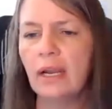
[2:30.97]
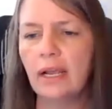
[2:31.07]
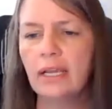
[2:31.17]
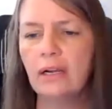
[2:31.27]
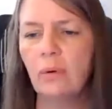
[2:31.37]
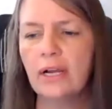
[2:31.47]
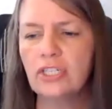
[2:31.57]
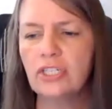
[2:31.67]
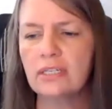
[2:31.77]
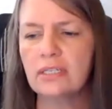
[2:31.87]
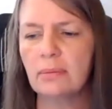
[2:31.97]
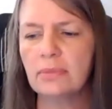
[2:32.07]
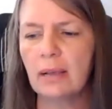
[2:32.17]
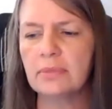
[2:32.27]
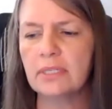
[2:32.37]
And I get questions
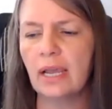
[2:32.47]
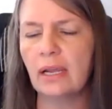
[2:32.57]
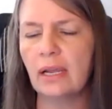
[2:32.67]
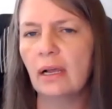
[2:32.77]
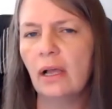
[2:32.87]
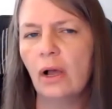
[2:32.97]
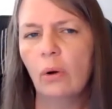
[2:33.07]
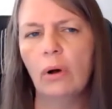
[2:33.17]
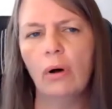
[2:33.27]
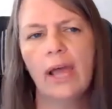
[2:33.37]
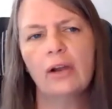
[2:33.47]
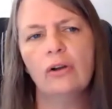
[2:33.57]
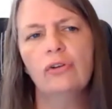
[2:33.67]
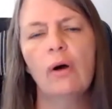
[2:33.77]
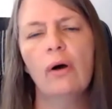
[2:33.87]
sometimes like, well, I
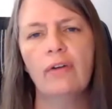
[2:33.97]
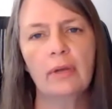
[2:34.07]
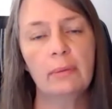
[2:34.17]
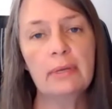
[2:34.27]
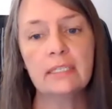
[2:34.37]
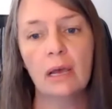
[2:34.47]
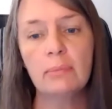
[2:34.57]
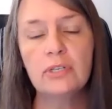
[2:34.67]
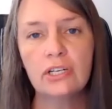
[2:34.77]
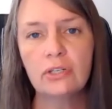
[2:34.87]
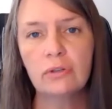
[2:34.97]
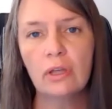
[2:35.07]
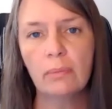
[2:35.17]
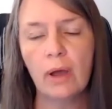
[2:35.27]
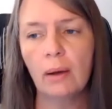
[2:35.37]
don't know if I'm going to be subject to
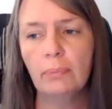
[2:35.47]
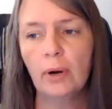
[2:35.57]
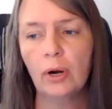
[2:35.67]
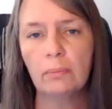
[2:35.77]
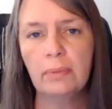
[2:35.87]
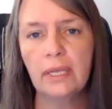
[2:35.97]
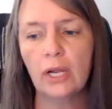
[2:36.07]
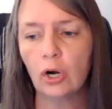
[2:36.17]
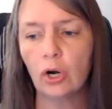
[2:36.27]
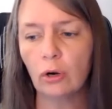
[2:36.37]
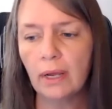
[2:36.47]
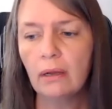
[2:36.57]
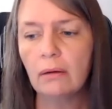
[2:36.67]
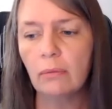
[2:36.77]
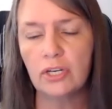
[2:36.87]
the Part B
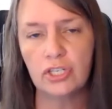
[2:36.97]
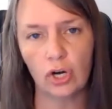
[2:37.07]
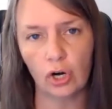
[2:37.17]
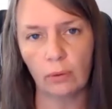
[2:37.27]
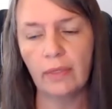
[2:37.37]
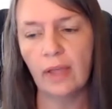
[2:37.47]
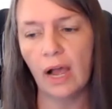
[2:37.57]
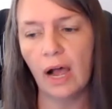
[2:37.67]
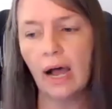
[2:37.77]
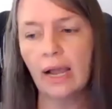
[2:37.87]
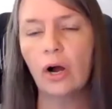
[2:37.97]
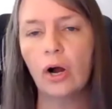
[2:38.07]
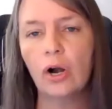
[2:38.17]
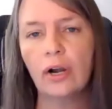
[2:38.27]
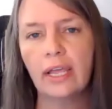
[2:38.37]
IRMA, which IRMA, the
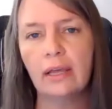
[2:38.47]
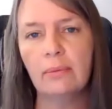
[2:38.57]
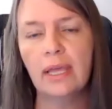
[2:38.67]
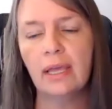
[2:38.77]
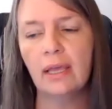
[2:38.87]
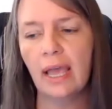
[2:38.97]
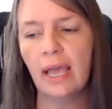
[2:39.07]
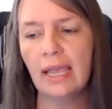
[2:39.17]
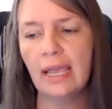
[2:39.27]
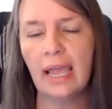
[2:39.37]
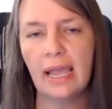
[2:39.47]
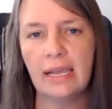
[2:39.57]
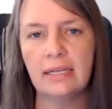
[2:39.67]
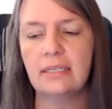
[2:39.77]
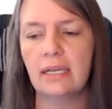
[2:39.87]

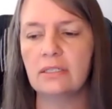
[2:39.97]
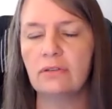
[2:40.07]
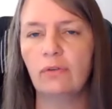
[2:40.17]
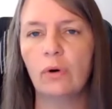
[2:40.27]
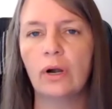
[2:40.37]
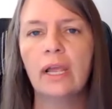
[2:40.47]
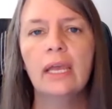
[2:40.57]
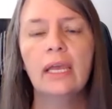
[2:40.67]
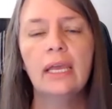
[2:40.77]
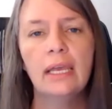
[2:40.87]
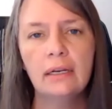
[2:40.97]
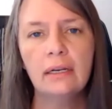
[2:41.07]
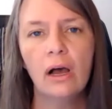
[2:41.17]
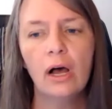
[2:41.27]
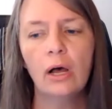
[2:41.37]
IRMAA stands for
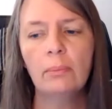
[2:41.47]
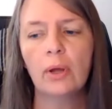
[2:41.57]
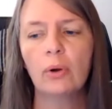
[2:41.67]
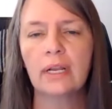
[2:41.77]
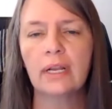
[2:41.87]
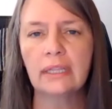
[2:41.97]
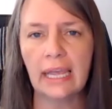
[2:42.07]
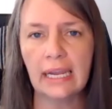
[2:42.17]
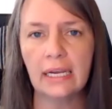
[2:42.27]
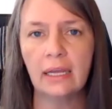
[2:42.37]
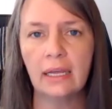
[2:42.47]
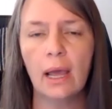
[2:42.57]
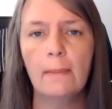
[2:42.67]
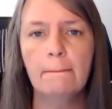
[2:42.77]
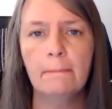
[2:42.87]
Income
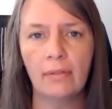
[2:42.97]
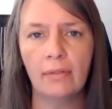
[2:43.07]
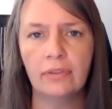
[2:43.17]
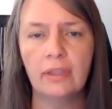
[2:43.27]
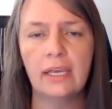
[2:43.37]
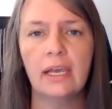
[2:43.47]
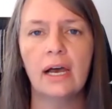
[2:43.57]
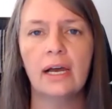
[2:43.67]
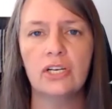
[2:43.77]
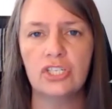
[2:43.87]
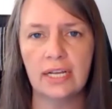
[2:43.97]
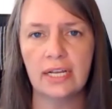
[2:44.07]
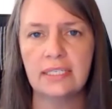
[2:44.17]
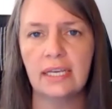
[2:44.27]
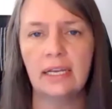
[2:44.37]
Related Monthly
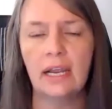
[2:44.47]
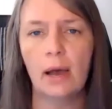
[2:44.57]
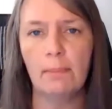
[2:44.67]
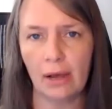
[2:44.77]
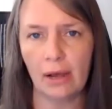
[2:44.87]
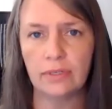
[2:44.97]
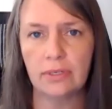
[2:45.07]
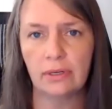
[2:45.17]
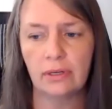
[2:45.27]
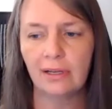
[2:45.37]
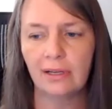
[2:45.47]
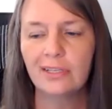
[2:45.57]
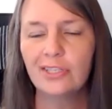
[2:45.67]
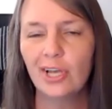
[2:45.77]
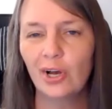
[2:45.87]
Adjusted Amount.
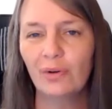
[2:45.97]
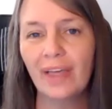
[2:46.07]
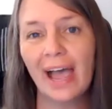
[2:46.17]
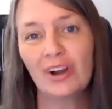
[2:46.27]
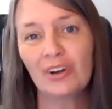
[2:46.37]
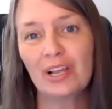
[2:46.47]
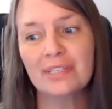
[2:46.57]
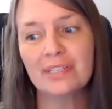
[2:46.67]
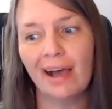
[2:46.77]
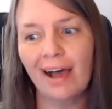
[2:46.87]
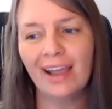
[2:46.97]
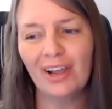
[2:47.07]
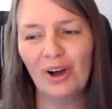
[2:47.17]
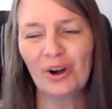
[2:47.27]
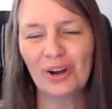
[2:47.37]
So the acronym is
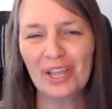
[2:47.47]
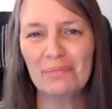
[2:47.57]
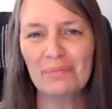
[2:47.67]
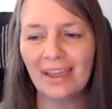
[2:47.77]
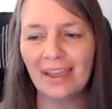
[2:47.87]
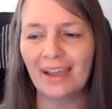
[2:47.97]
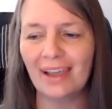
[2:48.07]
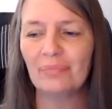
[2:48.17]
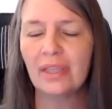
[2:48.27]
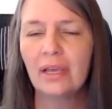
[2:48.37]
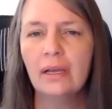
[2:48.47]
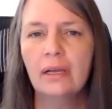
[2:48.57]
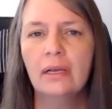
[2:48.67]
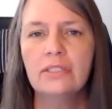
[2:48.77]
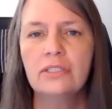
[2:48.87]
IRMAA.
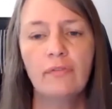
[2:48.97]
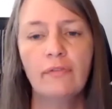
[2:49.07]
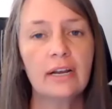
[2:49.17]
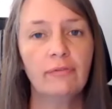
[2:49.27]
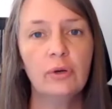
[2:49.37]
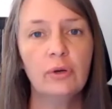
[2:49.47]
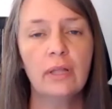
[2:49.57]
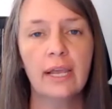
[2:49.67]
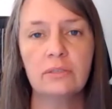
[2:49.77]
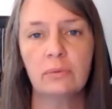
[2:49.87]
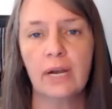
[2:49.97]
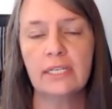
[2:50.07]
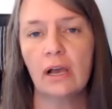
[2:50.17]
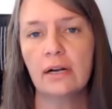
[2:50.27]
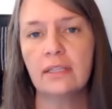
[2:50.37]
So I've had a few clients when I
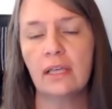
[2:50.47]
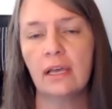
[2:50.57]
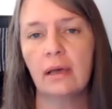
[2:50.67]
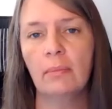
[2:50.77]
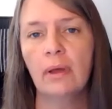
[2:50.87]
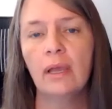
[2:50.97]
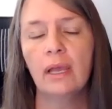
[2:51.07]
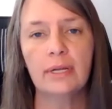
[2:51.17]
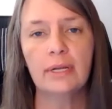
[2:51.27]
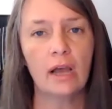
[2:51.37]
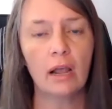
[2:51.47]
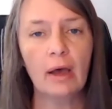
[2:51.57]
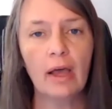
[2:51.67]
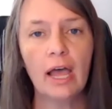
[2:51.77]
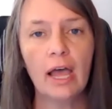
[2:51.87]
talk to them and we talk
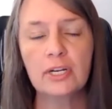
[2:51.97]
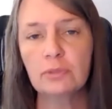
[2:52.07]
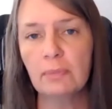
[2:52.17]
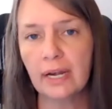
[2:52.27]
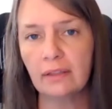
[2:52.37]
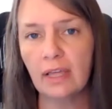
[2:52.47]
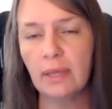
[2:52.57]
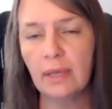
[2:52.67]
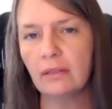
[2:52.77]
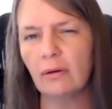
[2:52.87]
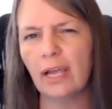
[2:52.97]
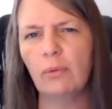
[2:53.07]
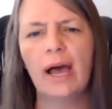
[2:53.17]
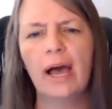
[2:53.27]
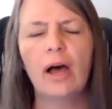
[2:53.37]
about how much money they made, they're
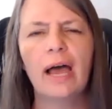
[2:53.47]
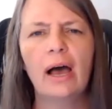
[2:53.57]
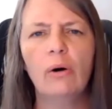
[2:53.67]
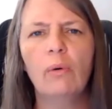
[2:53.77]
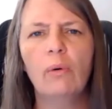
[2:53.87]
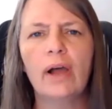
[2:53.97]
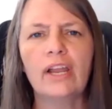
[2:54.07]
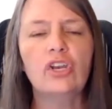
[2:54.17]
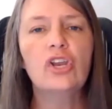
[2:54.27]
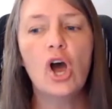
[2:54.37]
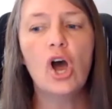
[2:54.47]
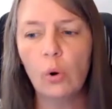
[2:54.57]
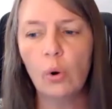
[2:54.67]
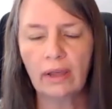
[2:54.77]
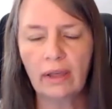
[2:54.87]
like, well, how will I
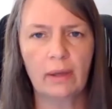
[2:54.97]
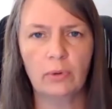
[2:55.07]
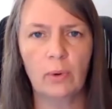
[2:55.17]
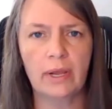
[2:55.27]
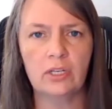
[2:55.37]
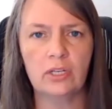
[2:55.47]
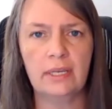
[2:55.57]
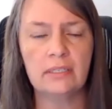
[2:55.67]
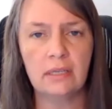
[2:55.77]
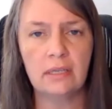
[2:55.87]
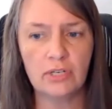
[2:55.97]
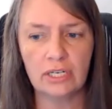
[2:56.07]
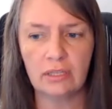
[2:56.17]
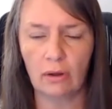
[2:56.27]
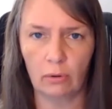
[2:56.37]
know if I'm going to be
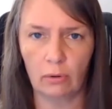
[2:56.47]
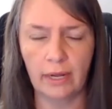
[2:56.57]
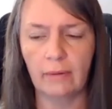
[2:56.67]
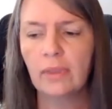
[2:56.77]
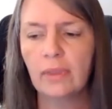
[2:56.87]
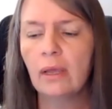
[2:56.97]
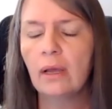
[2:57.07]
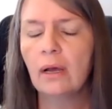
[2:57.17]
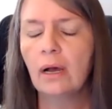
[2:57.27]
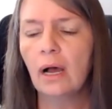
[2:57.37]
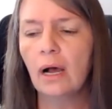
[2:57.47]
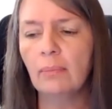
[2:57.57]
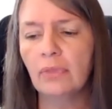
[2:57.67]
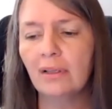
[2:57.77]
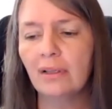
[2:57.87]
subject to the IRMA?
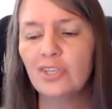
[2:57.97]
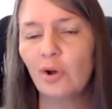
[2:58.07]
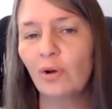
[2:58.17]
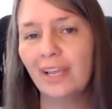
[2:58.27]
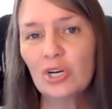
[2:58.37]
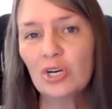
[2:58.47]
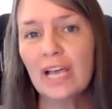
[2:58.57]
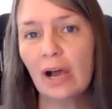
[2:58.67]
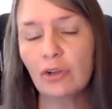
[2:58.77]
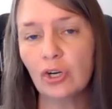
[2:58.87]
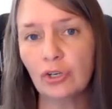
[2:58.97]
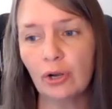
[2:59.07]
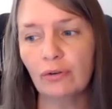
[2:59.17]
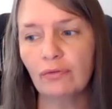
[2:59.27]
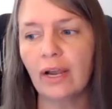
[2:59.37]
So here's how you're
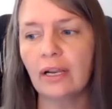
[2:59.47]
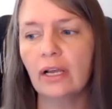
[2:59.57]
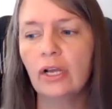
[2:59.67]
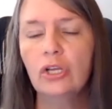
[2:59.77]
notified.